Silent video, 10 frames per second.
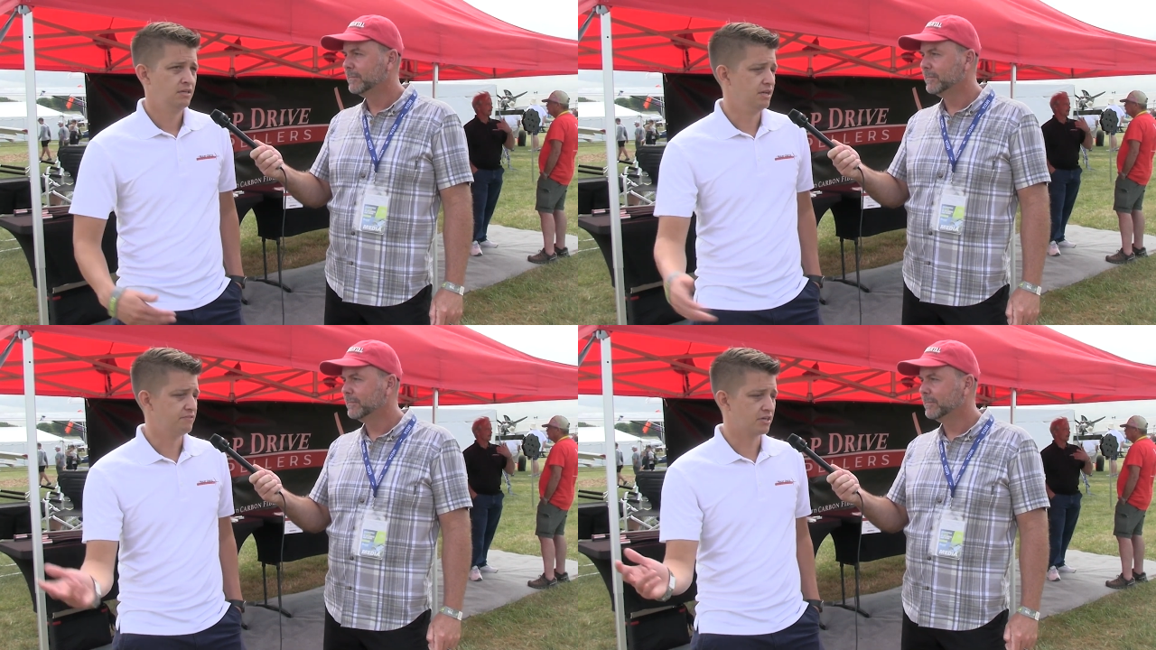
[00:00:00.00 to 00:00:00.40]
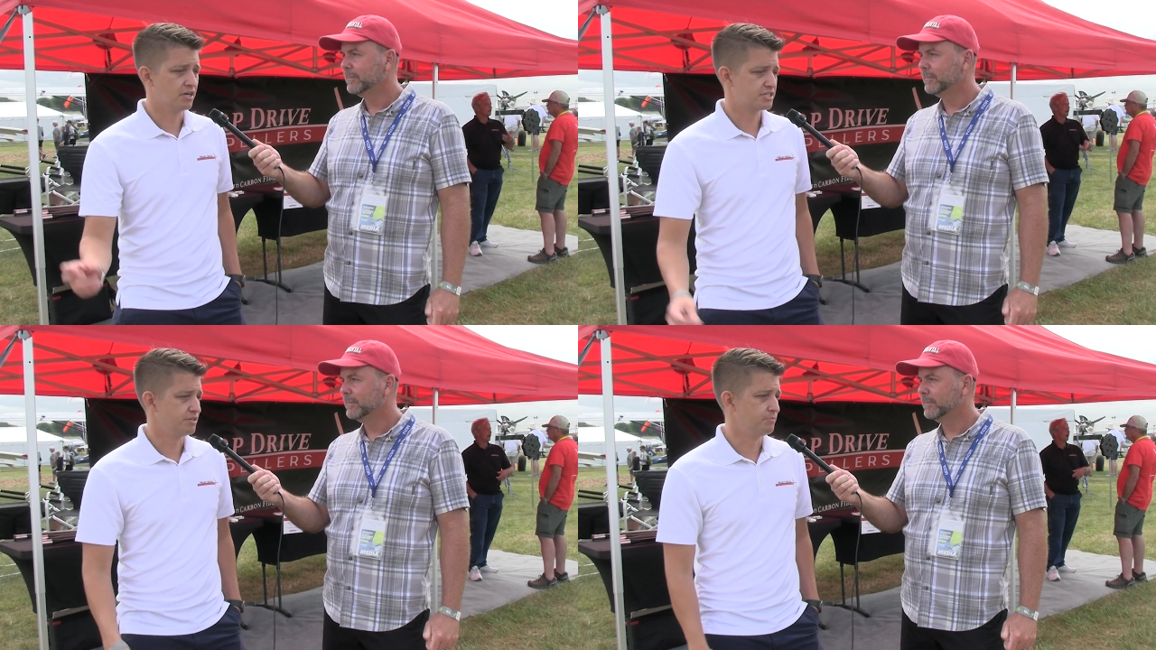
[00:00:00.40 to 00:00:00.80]
Speaker 1: If the
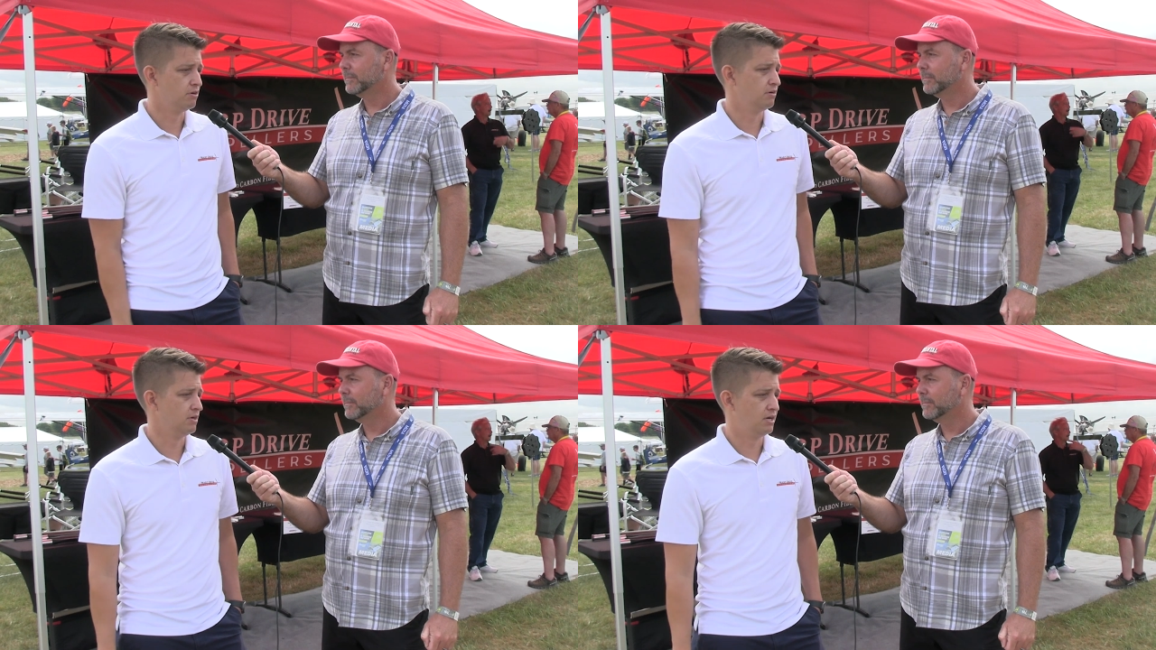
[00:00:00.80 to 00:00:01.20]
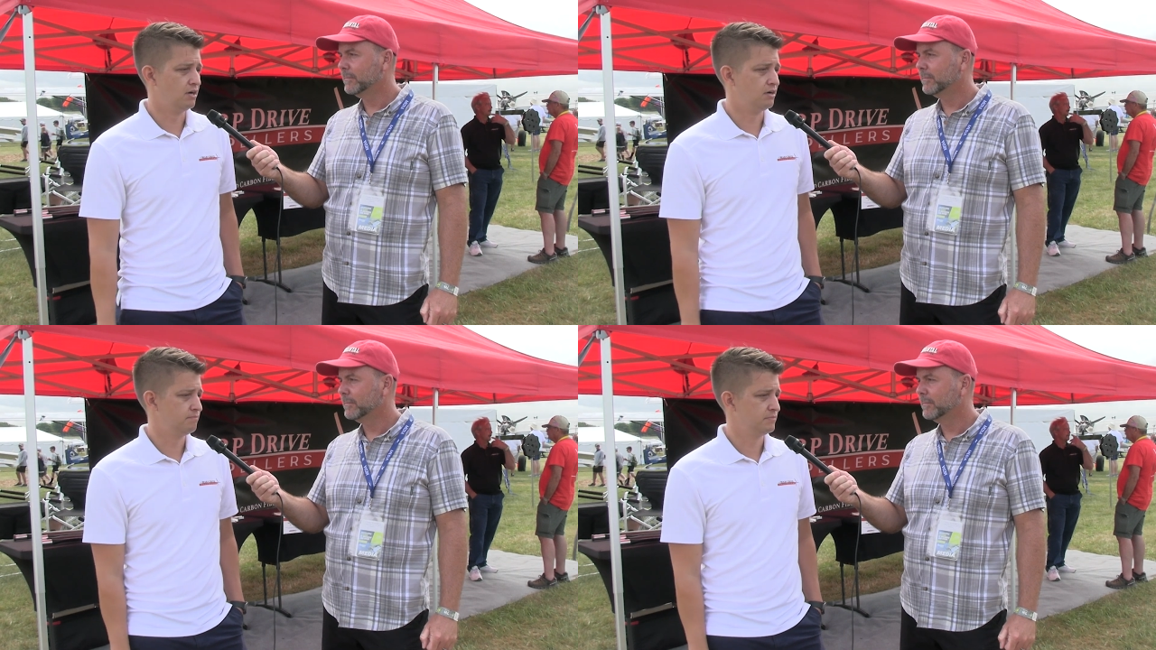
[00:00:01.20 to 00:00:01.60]

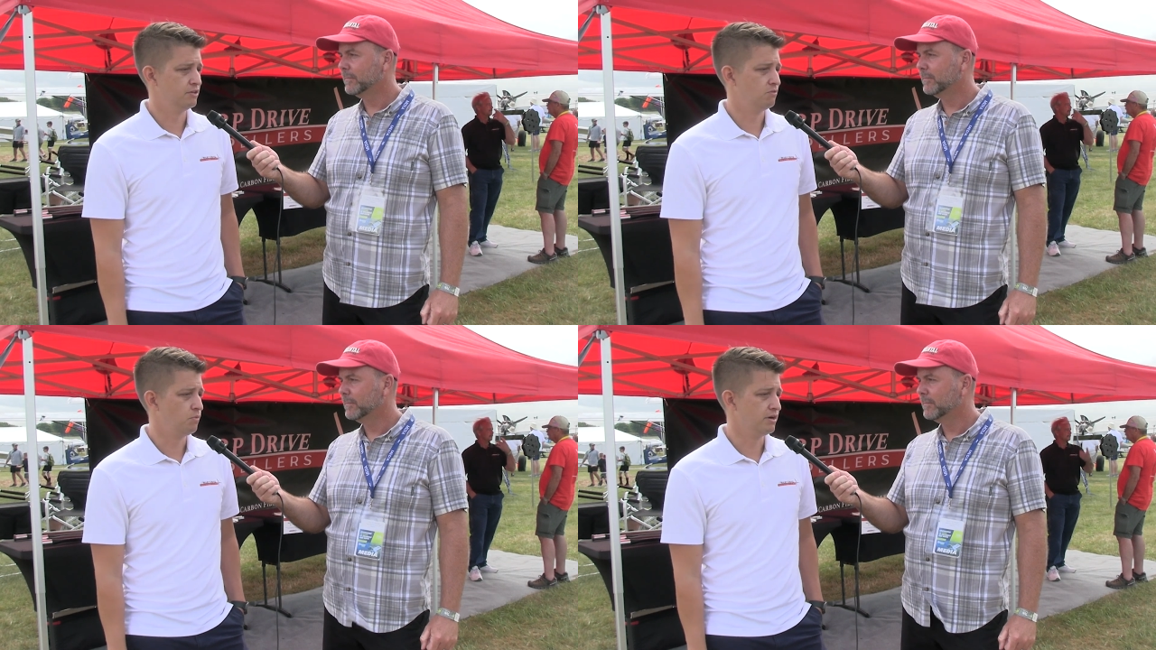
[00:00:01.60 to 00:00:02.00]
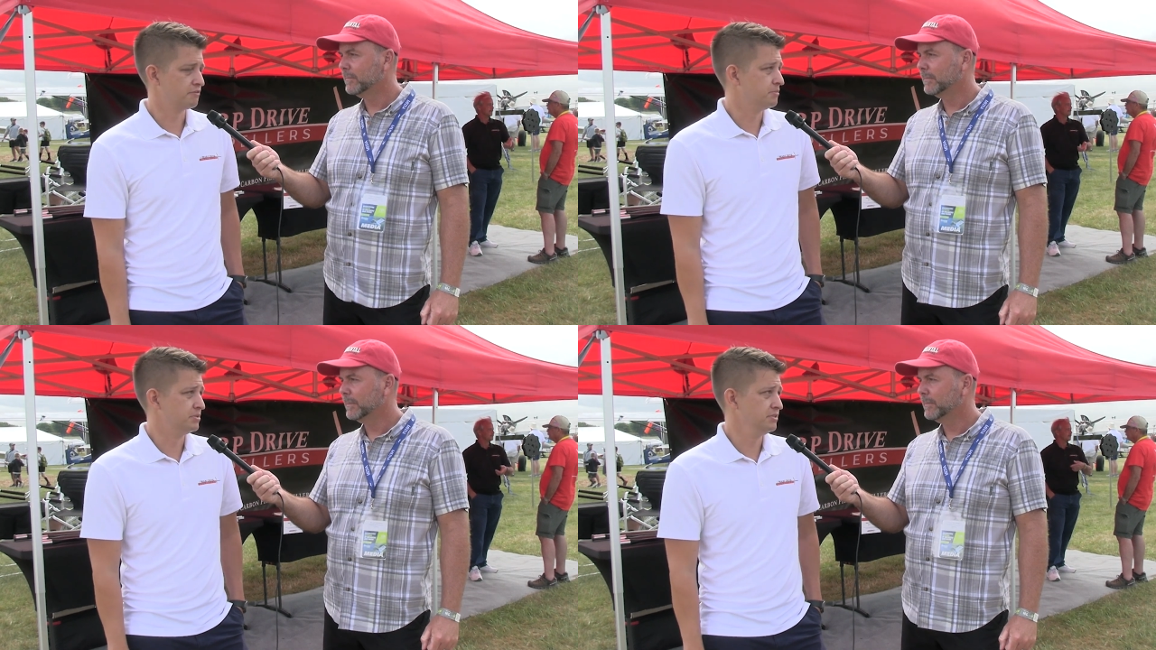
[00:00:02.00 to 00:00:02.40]
customer, you know, we aren't
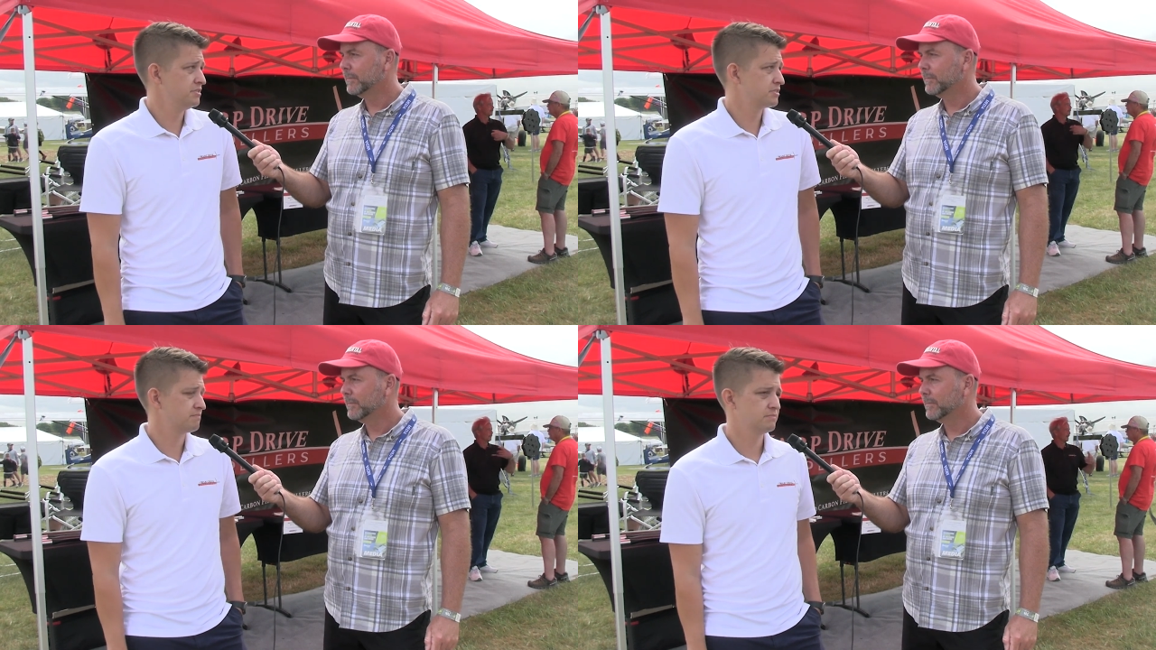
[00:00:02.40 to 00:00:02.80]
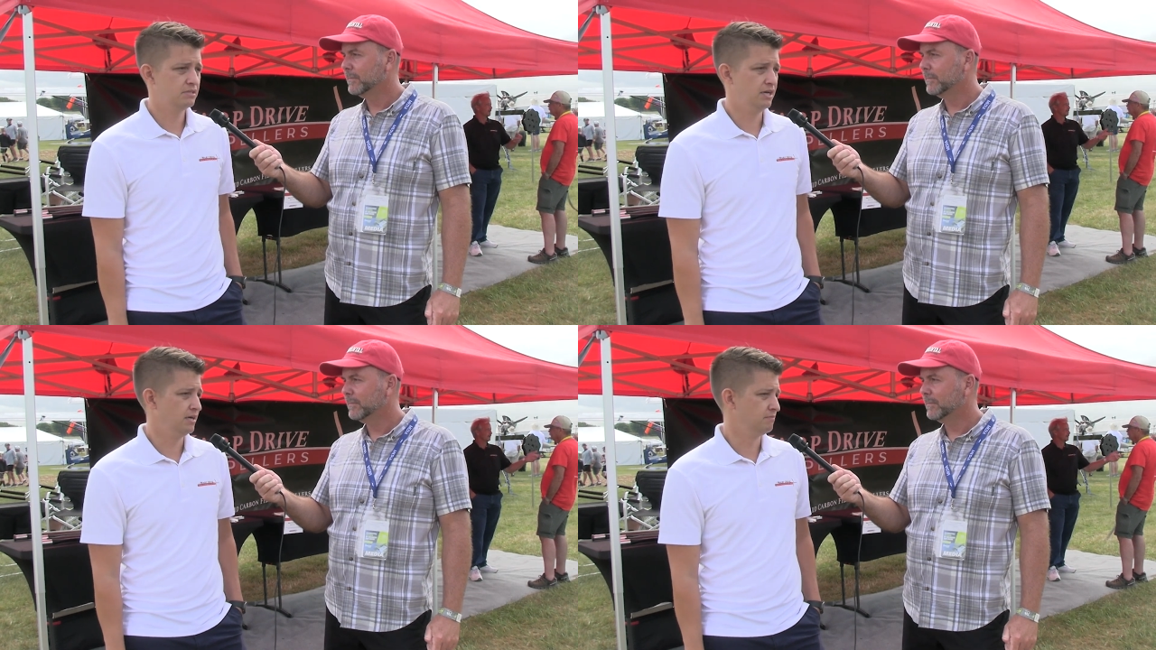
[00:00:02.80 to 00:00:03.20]
the police,
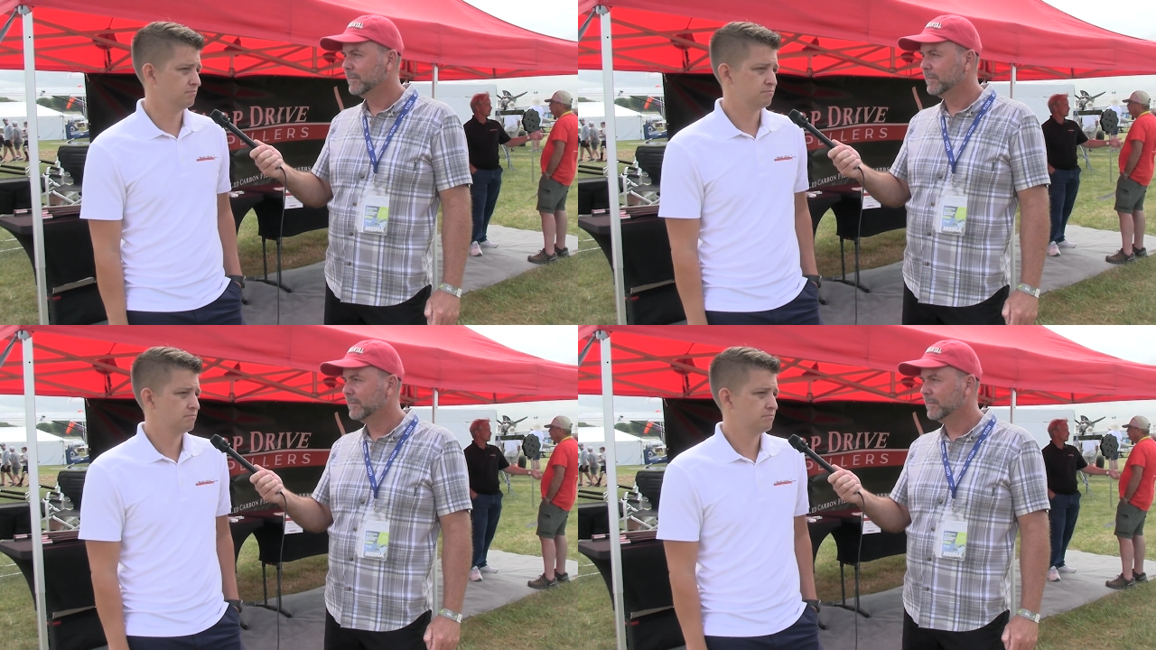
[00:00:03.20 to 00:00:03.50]
and